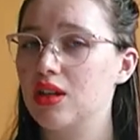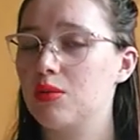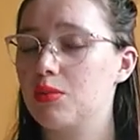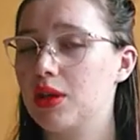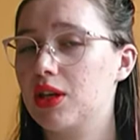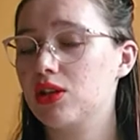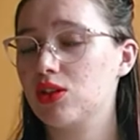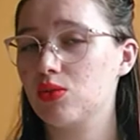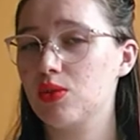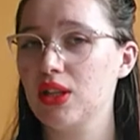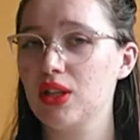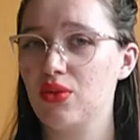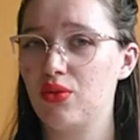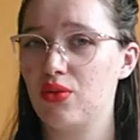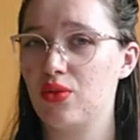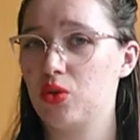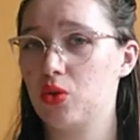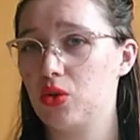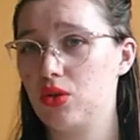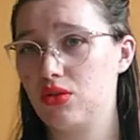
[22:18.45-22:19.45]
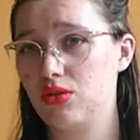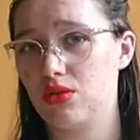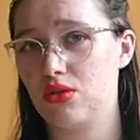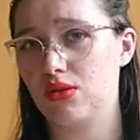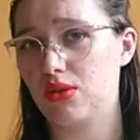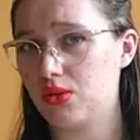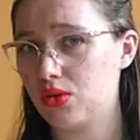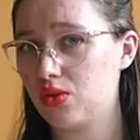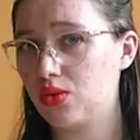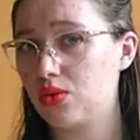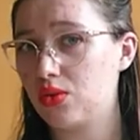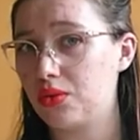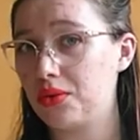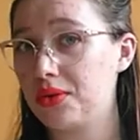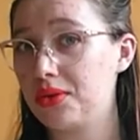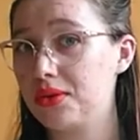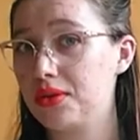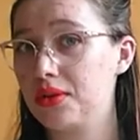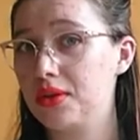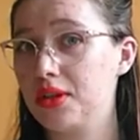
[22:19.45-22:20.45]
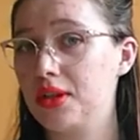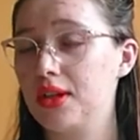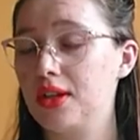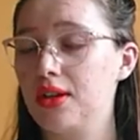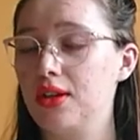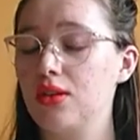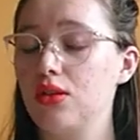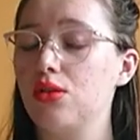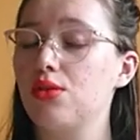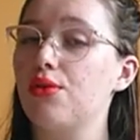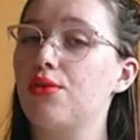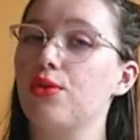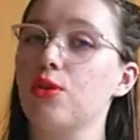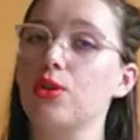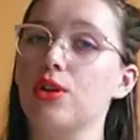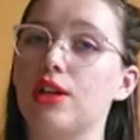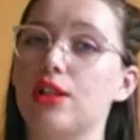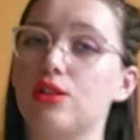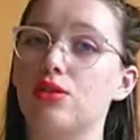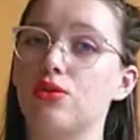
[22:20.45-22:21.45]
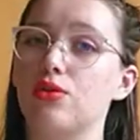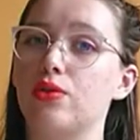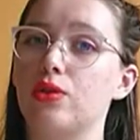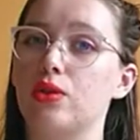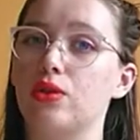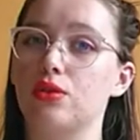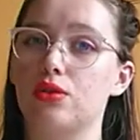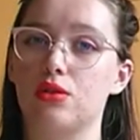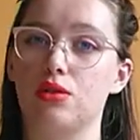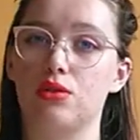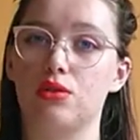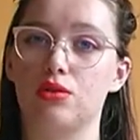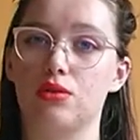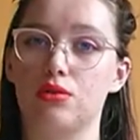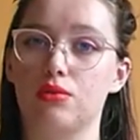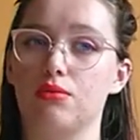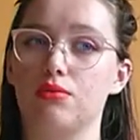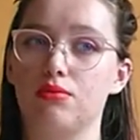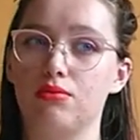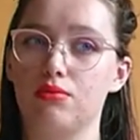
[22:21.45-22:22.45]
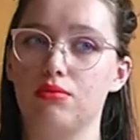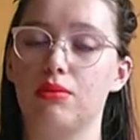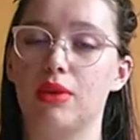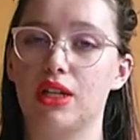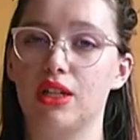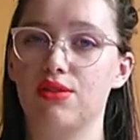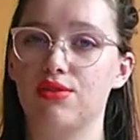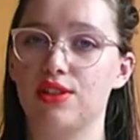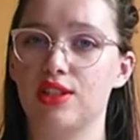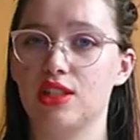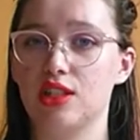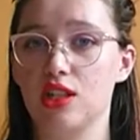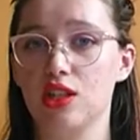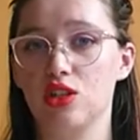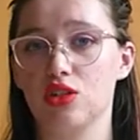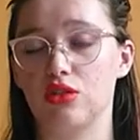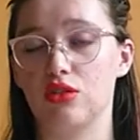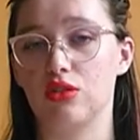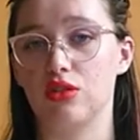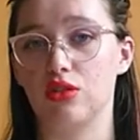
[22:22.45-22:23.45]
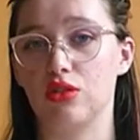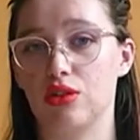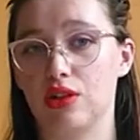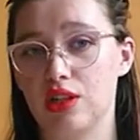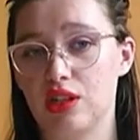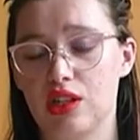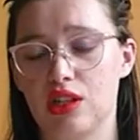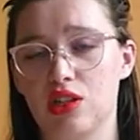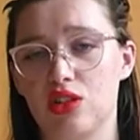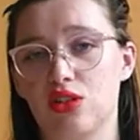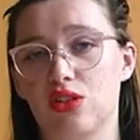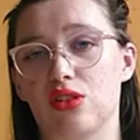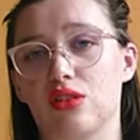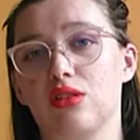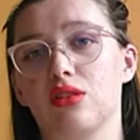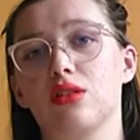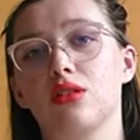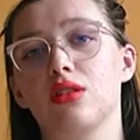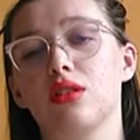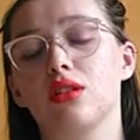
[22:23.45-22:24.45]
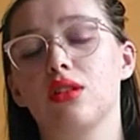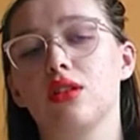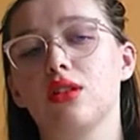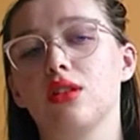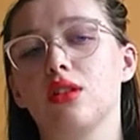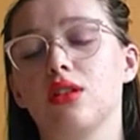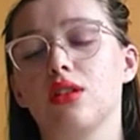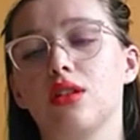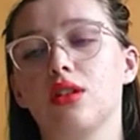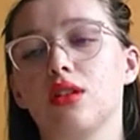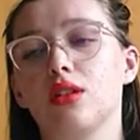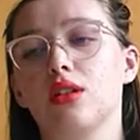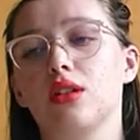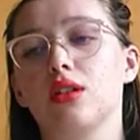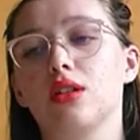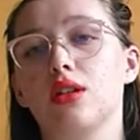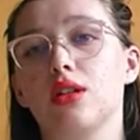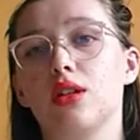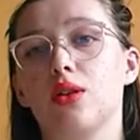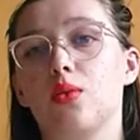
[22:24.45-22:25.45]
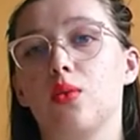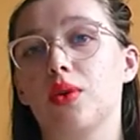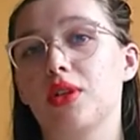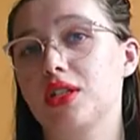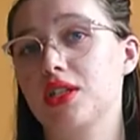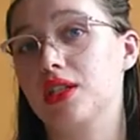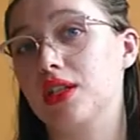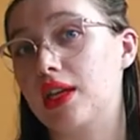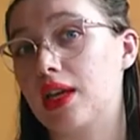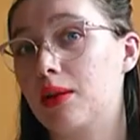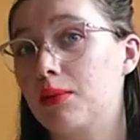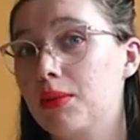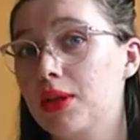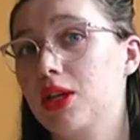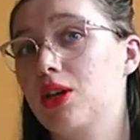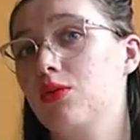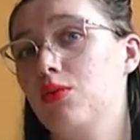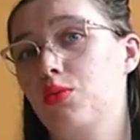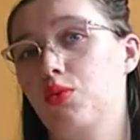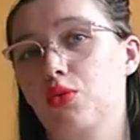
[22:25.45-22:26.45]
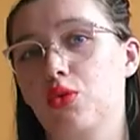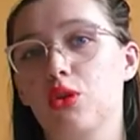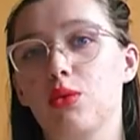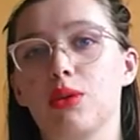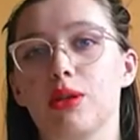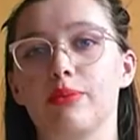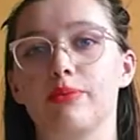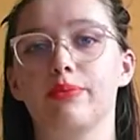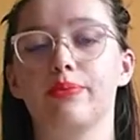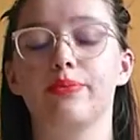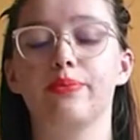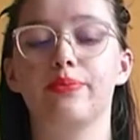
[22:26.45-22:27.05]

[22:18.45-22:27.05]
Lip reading: Because when you focus on the tools, you forget to focus on your manifestation, on your intention, which can become a problem.